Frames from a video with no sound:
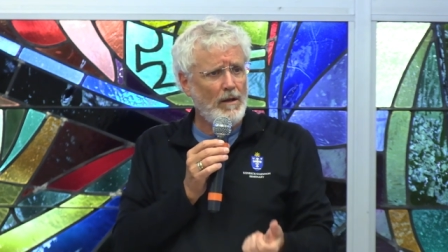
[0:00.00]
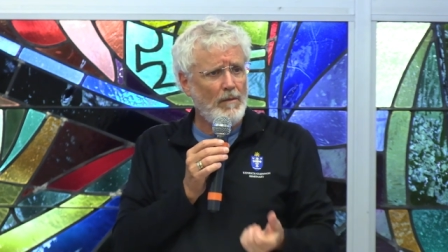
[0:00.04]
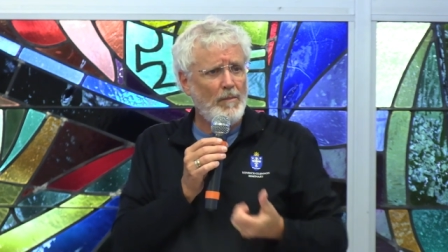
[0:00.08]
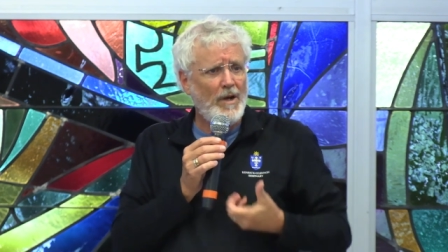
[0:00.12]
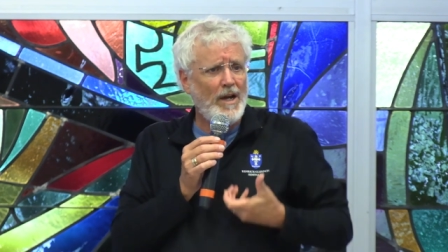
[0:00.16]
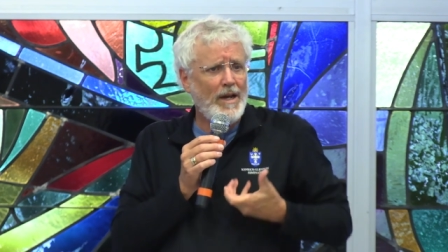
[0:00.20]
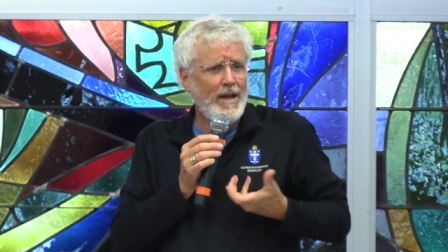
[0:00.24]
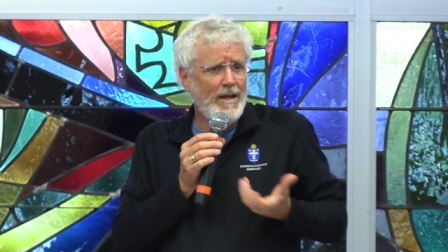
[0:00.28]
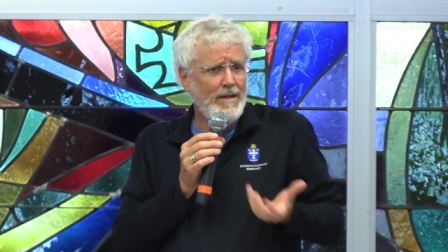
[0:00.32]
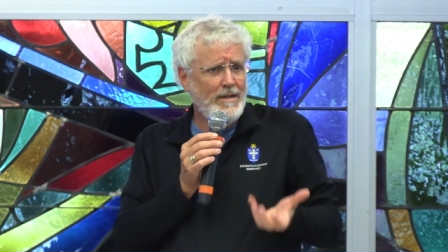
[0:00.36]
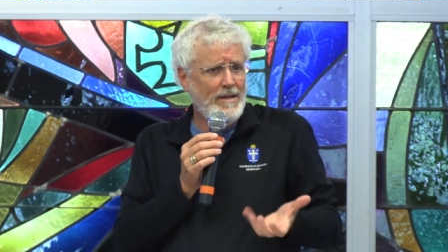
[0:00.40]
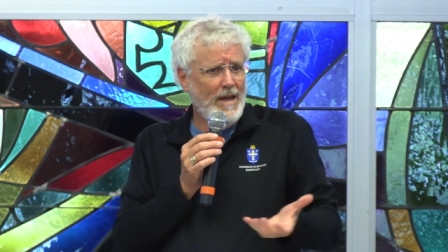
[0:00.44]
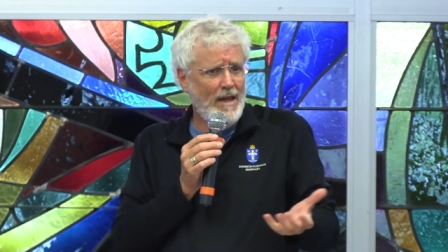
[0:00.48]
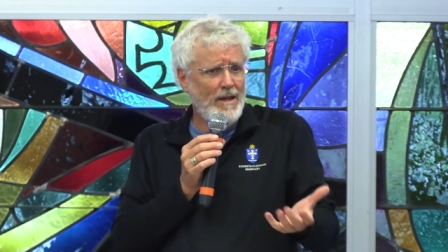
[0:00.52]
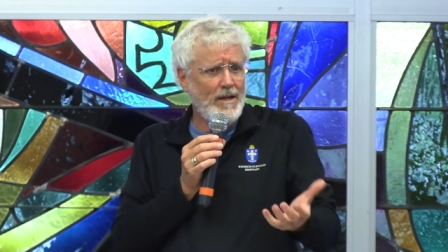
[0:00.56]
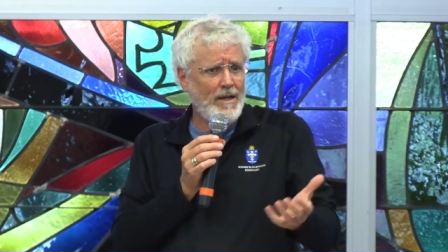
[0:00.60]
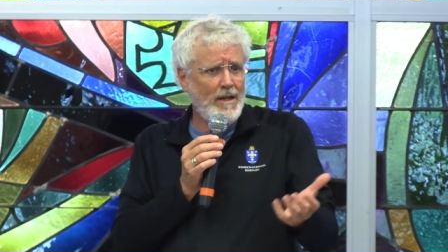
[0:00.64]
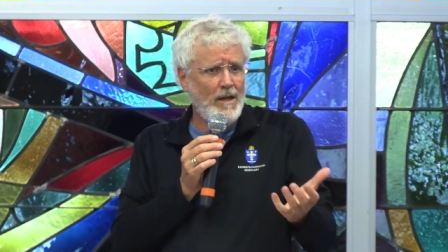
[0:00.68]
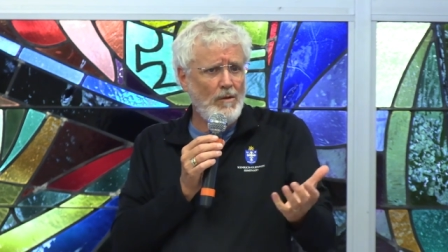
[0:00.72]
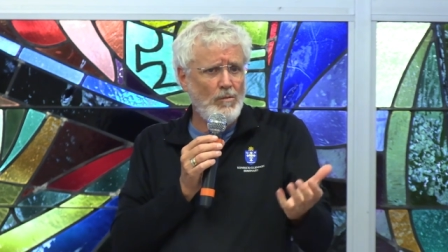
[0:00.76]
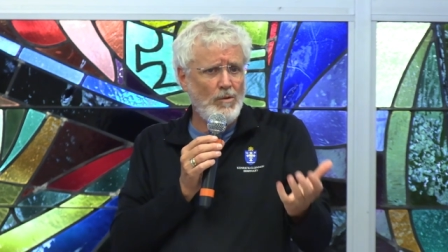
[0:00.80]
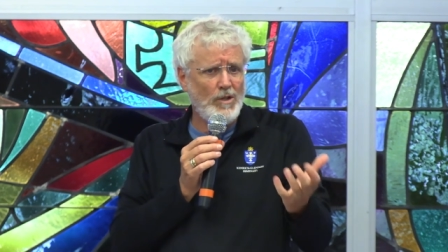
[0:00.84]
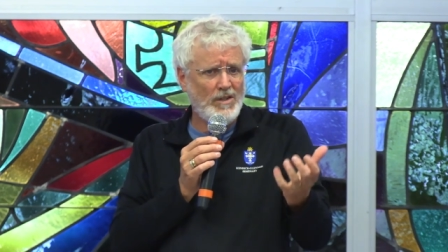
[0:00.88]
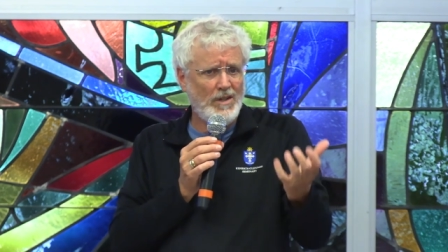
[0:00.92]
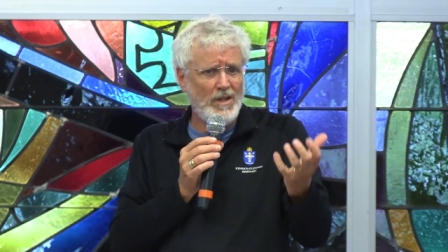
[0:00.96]
My
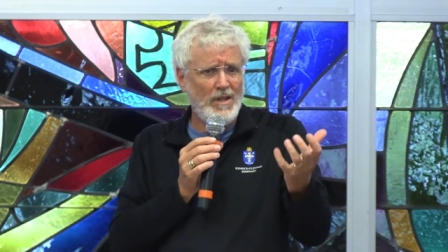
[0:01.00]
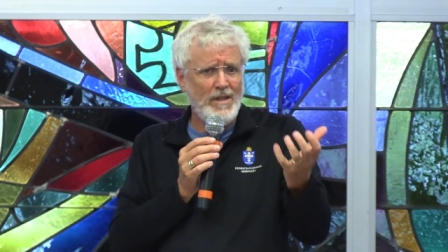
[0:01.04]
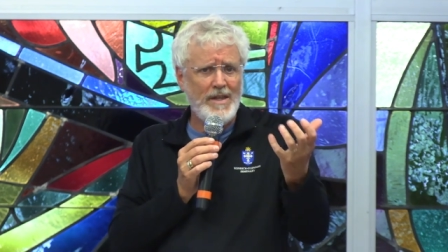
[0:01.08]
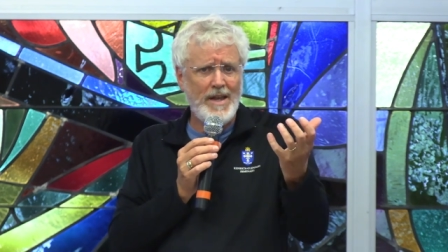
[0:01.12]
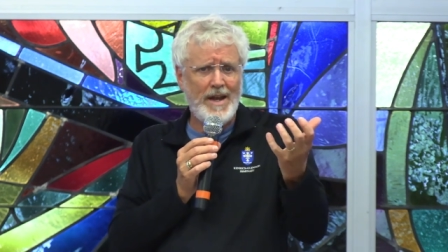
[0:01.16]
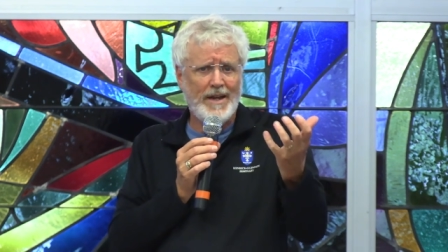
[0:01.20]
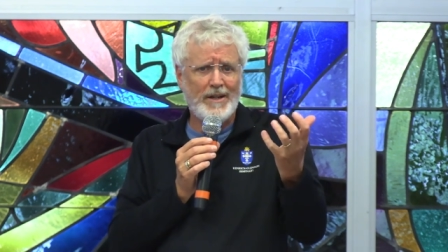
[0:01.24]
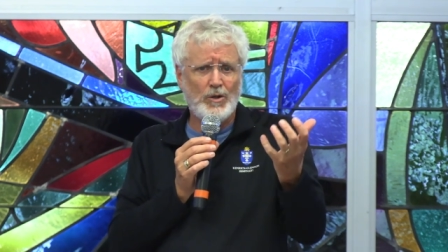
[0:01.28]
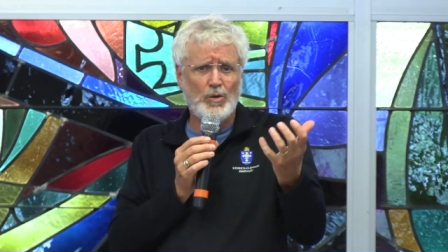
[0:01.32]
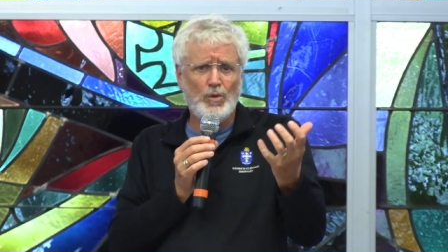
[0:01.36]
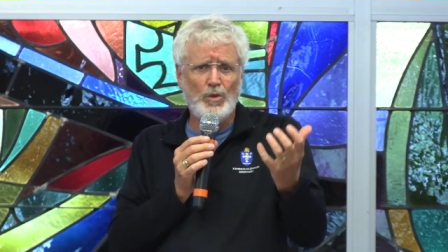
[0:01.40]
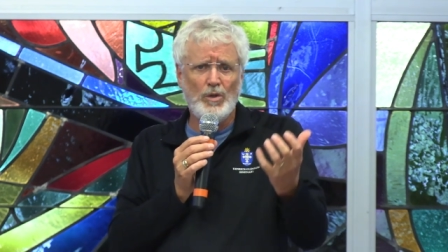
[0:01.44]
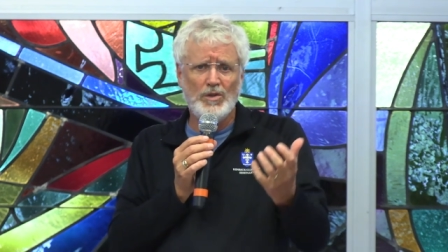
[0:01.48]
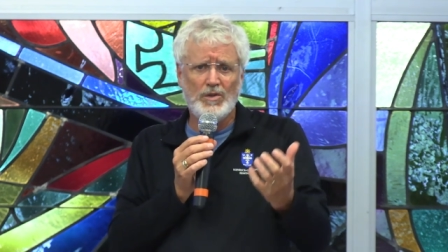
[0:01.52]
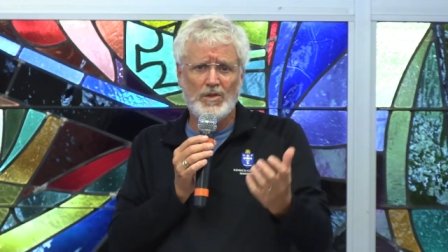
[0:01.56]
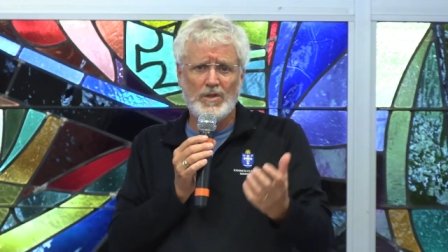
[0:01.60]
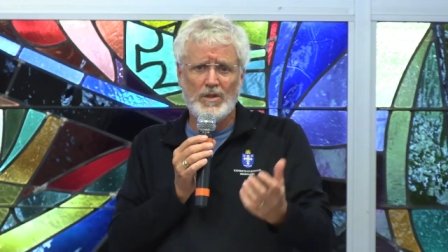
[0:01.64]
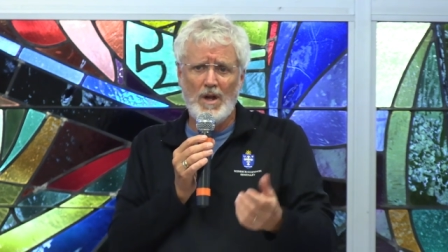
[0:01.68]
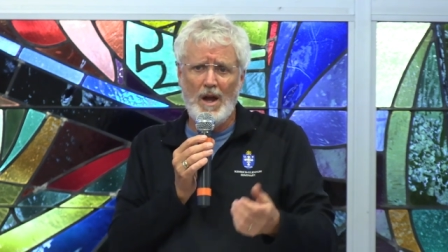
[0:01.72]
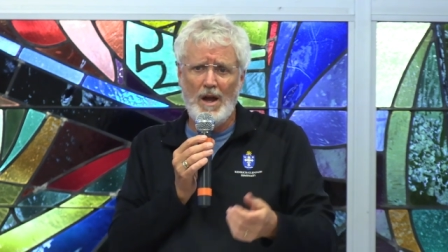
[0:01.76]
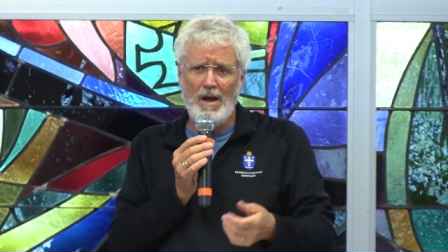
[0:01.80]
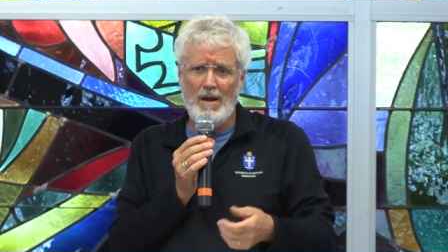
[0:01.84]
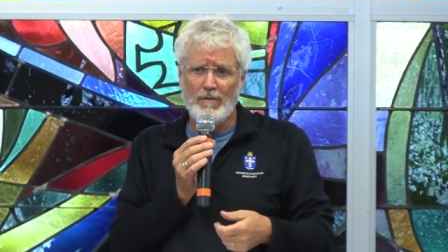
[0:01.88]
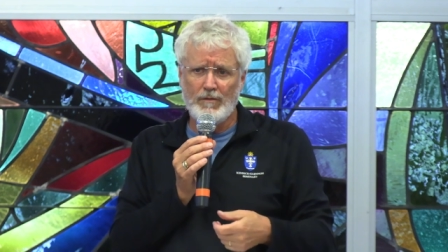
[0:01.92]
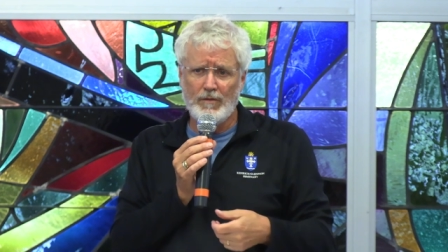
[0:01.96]
identity was in that cool
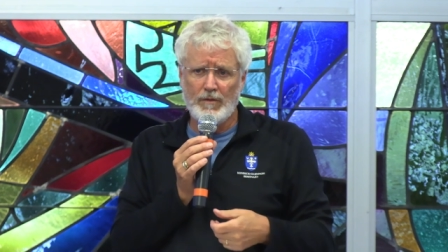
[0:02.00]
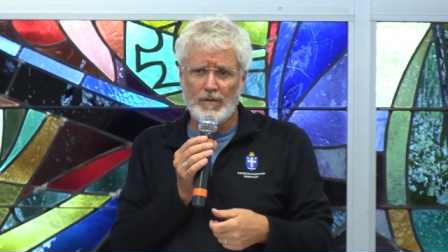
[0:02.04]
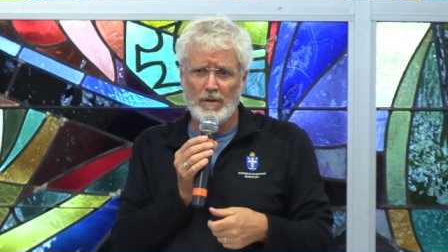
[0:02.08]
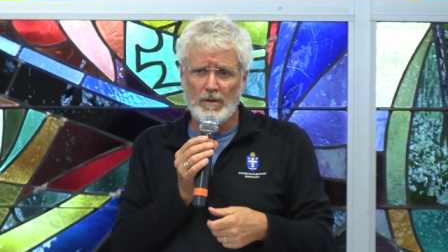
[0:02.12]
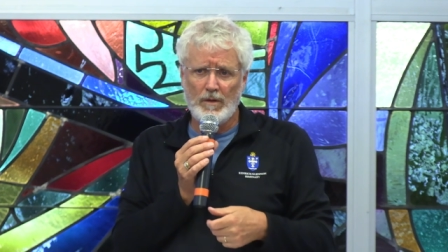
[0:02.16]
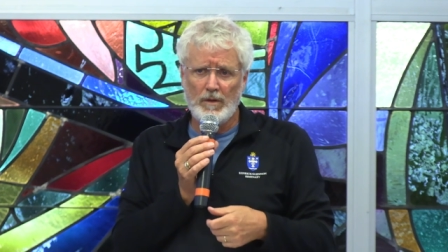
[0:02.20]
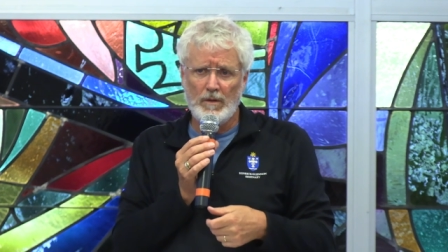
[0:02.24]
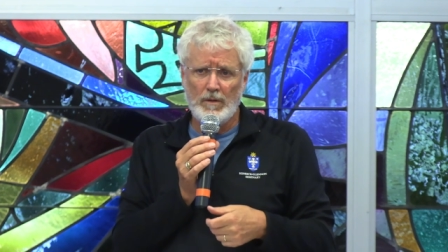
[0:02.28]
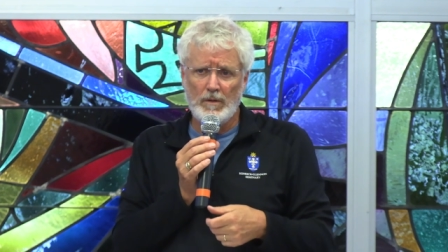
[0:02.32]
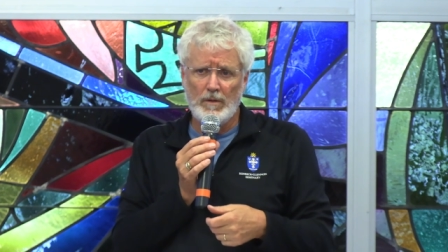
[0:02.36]
stuff.